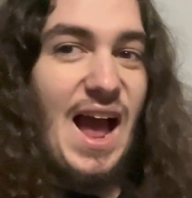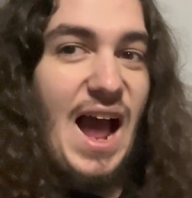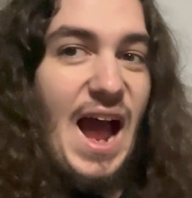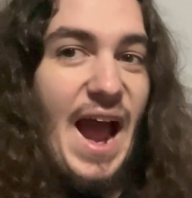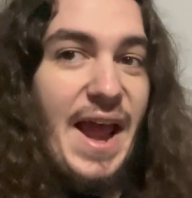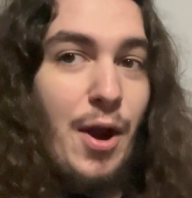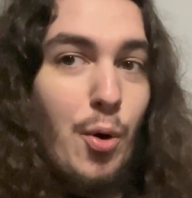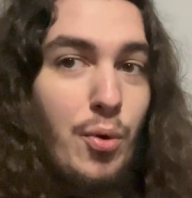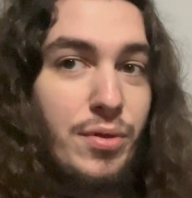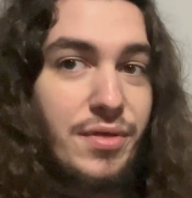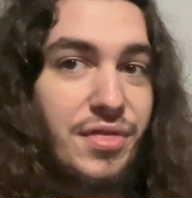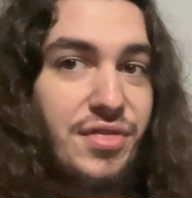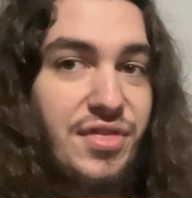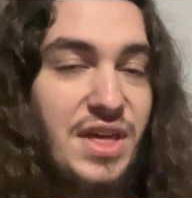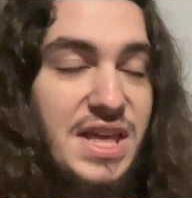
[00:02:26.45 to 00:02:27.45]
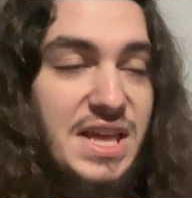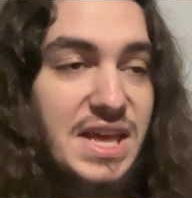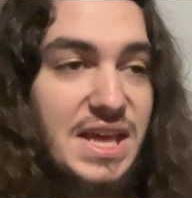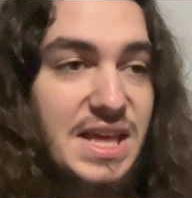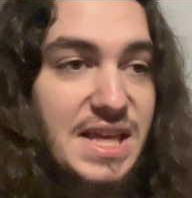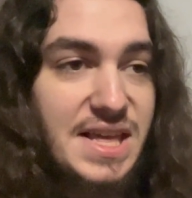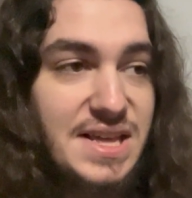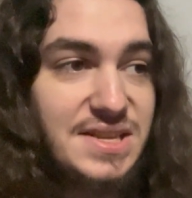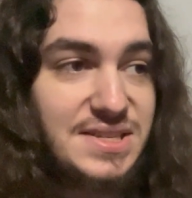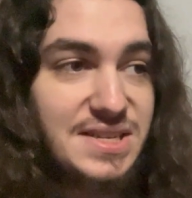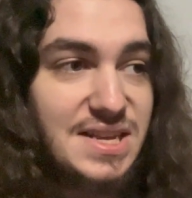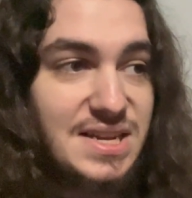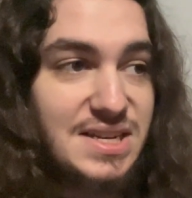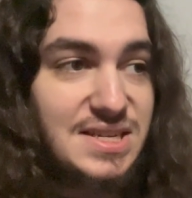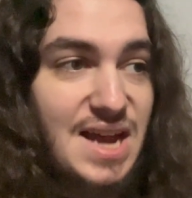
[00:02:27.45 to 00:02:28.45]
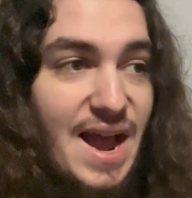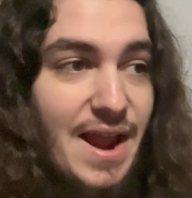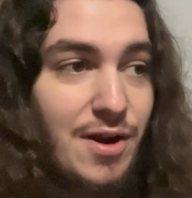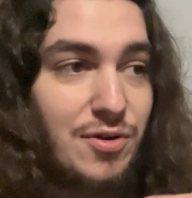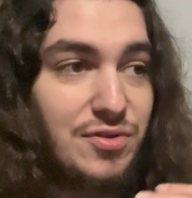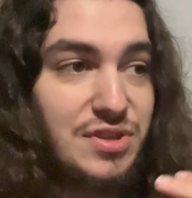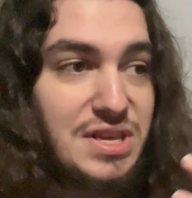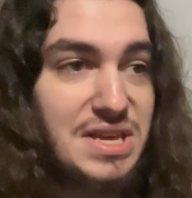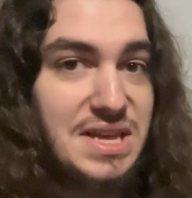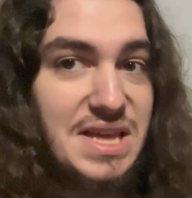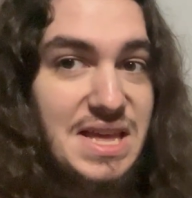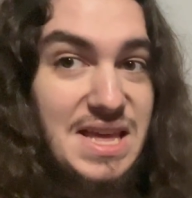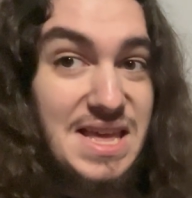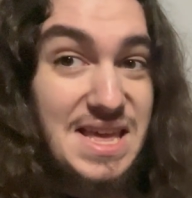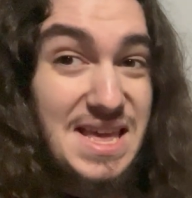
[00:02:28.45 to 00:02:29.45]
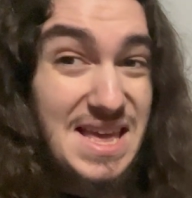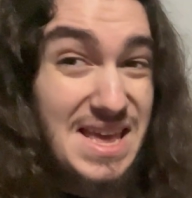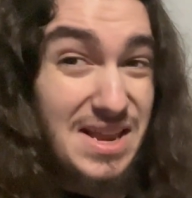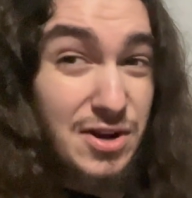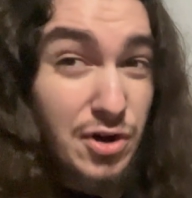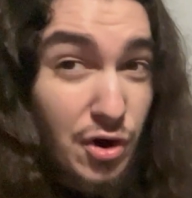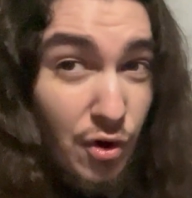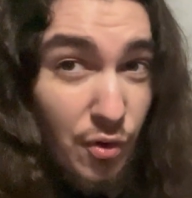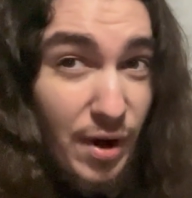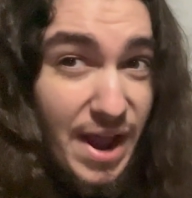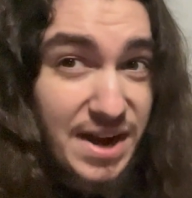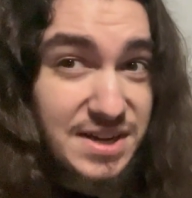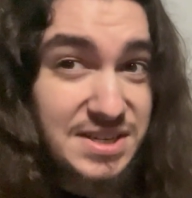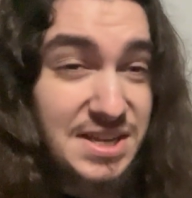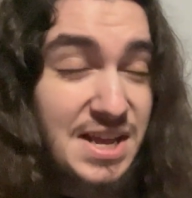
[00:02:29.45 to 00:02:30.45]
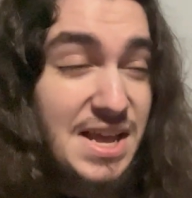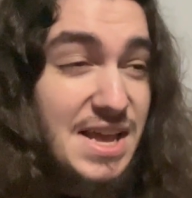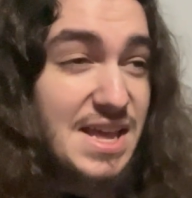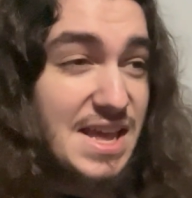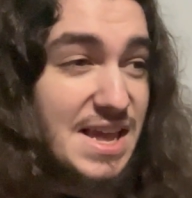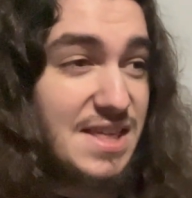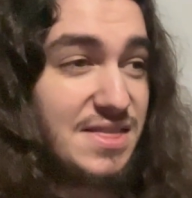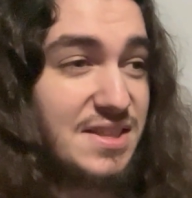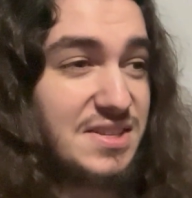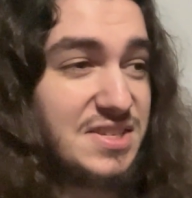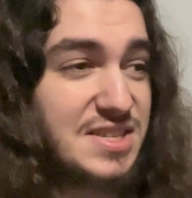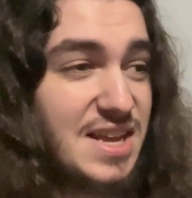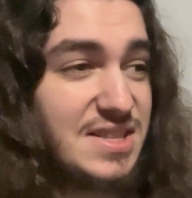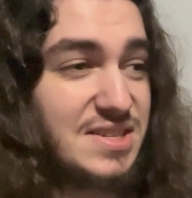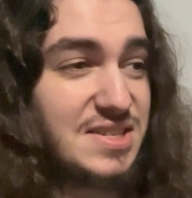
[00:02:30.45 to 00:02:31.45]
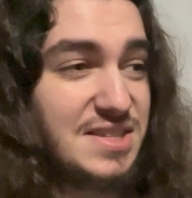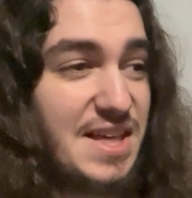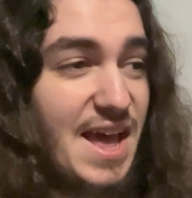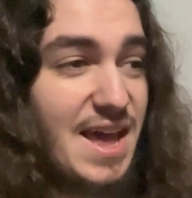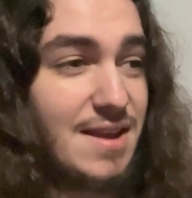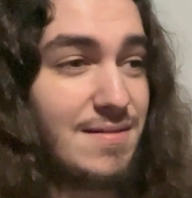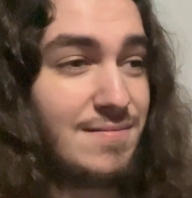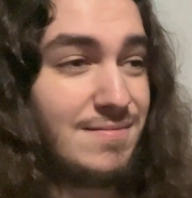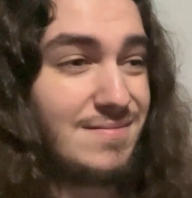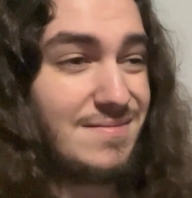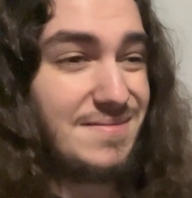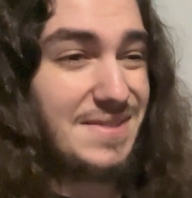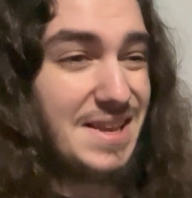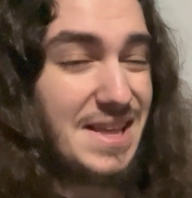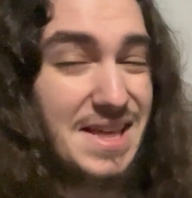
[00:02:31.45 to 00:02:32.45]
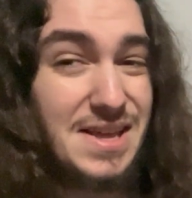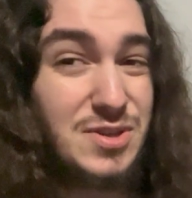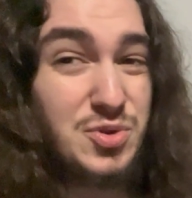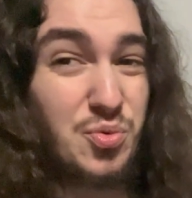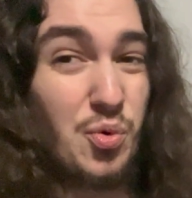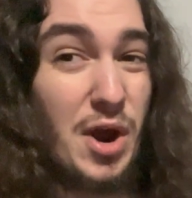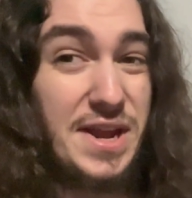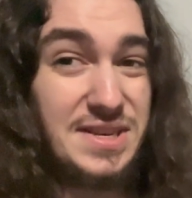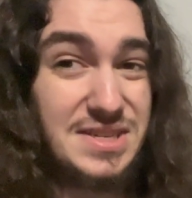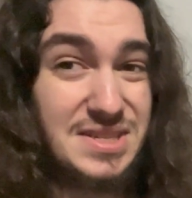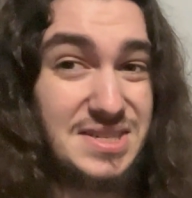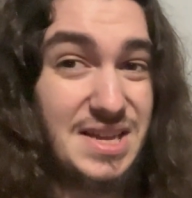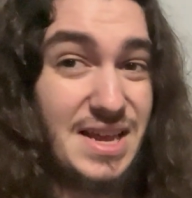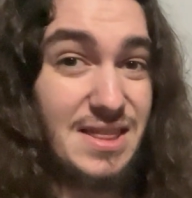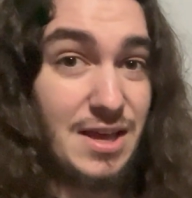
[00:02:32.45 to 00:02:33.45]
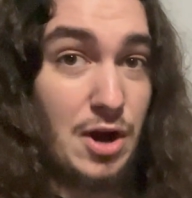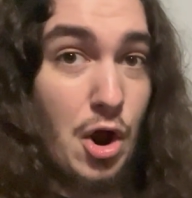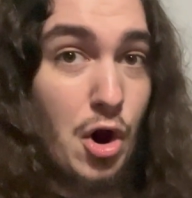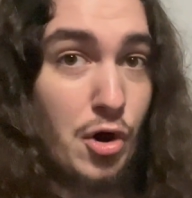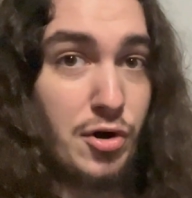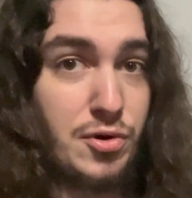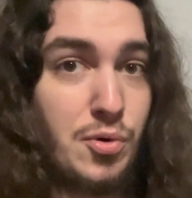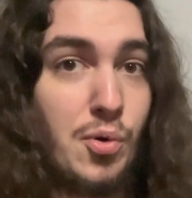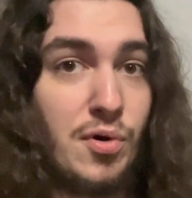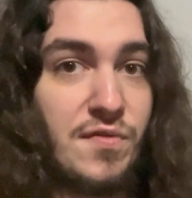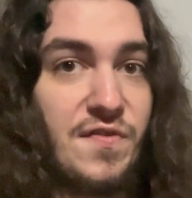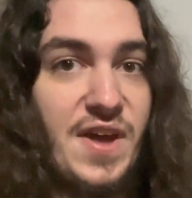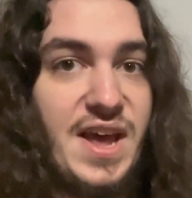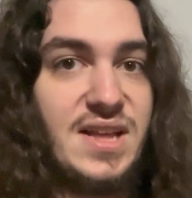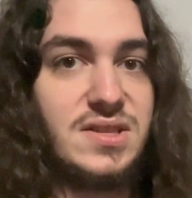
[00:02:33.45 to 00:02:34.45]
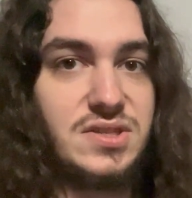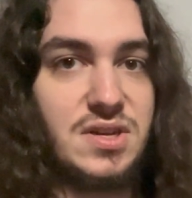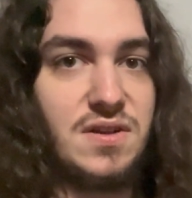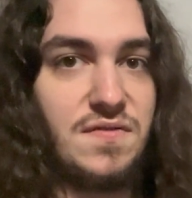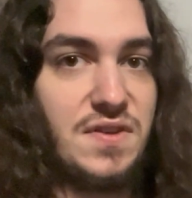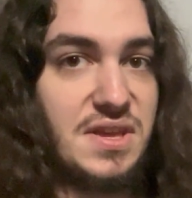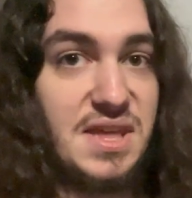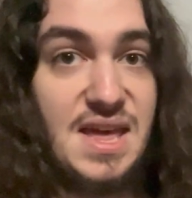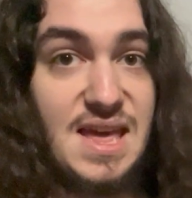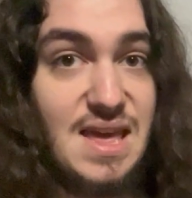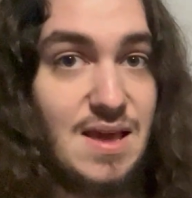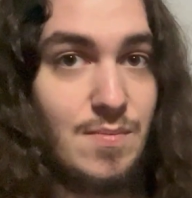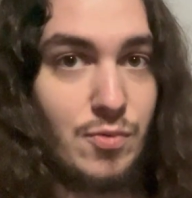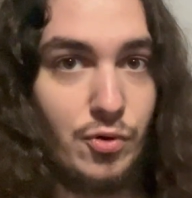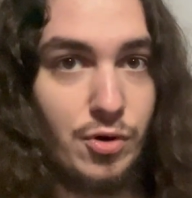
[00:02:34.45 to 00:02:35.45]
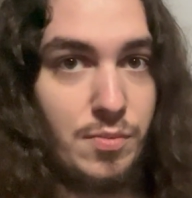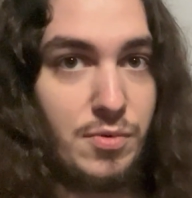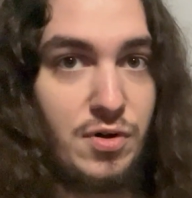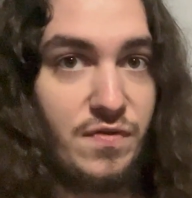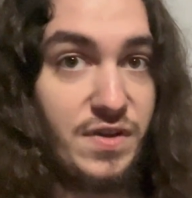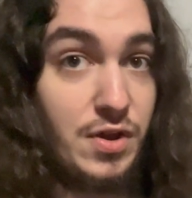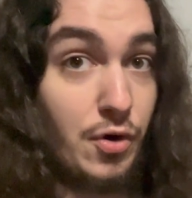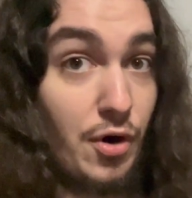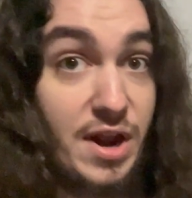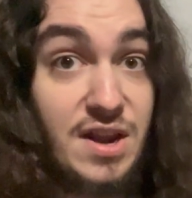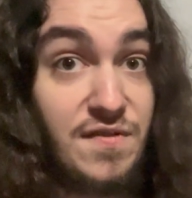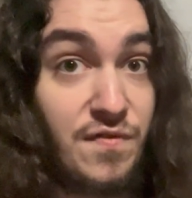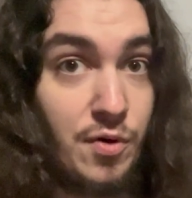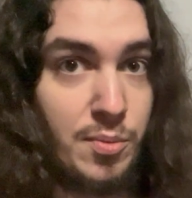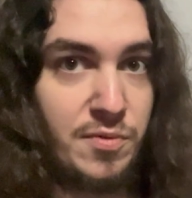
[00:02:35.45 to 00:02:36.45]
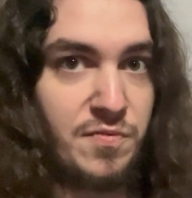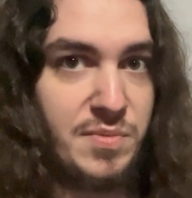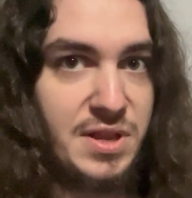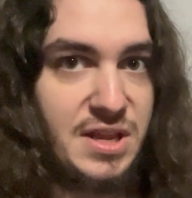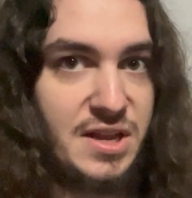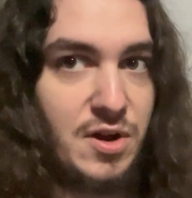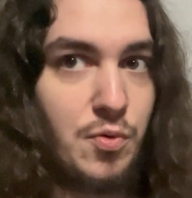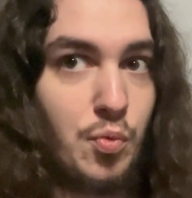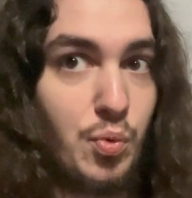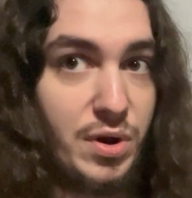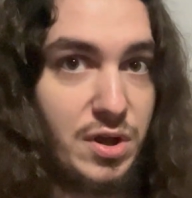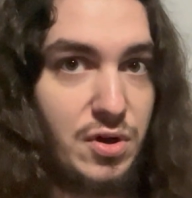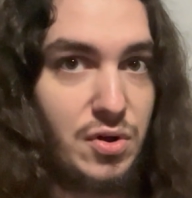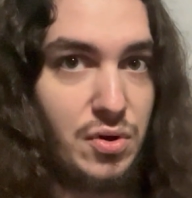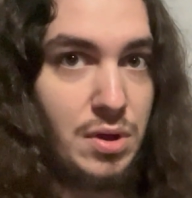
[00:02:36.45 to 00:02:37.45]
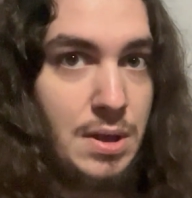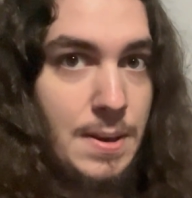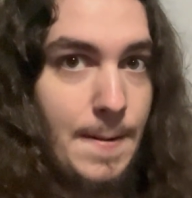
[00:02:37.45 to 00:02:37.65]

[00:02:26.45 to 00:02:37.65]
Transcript: I don't think he's entirely incorrect in the sense that he's right to say that hardcore fans of a game or a movie or any form of media will